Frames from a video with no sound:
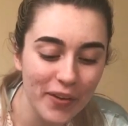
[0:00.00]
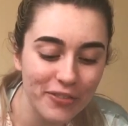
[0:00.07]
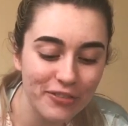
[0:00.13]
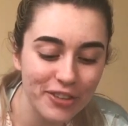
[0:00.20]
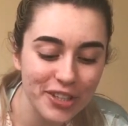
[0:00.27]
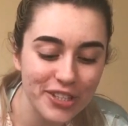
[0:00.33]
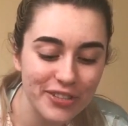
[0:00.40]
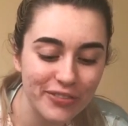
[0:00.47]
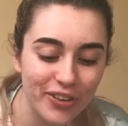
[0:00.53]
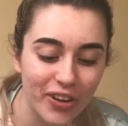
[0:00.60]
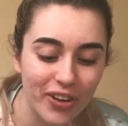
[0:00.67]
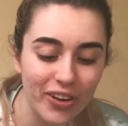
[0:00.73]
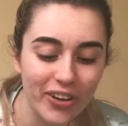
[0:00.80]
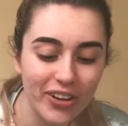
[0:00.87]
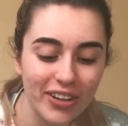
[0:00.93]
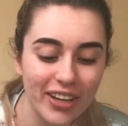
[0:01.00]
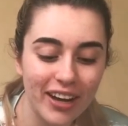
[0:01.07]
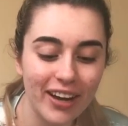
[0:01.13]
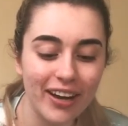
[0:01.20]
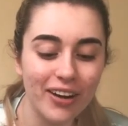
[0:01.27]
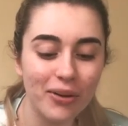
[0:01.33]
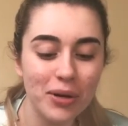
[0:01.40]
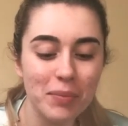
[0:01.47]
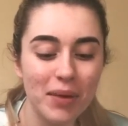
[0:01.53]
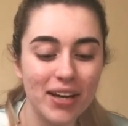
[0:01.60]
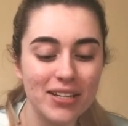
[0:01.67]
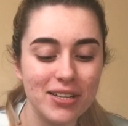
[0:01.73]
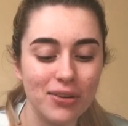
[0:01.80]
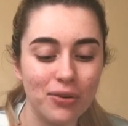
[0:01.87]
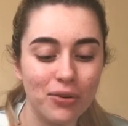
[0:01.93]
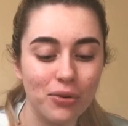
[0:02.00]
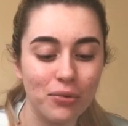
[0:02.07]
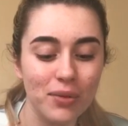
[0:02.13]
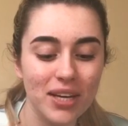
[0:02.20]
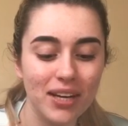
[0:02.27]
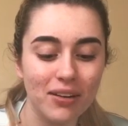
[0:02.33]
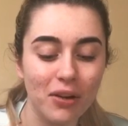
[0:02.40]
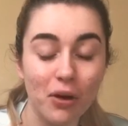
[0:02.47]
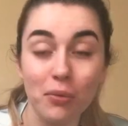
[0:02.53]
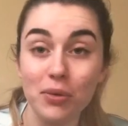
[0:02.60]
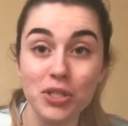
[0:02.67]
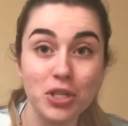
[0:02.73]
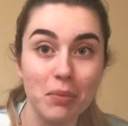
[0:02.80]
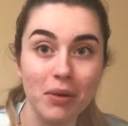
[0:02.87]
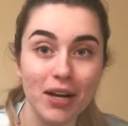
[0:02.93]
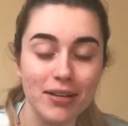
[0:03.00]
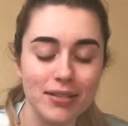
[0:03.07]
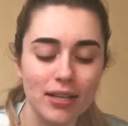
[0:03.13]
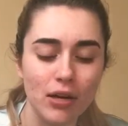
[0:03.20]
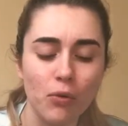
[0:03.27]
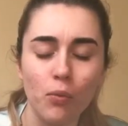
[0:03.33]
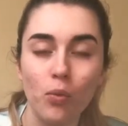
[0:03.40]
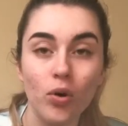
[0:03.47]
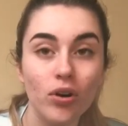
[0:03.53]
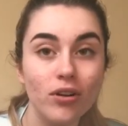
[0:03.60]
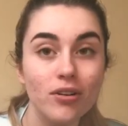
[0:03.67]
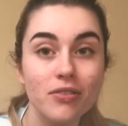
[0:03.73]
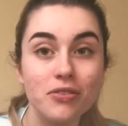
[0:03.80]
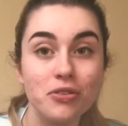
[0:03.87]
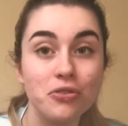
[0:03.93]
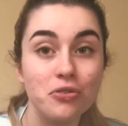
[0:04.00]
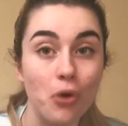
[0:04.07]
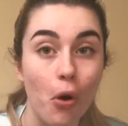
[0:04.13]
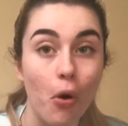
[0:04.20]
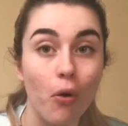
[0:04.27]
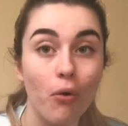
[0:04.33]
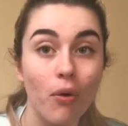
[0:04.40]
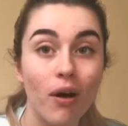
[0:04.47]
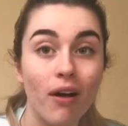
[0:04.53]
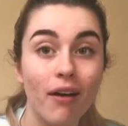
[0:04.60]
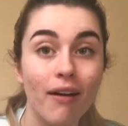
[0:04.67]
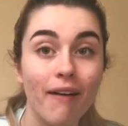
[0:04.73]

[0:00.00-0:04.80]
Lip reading: First of all, going back to the whole we get along with Geminis thing, we're so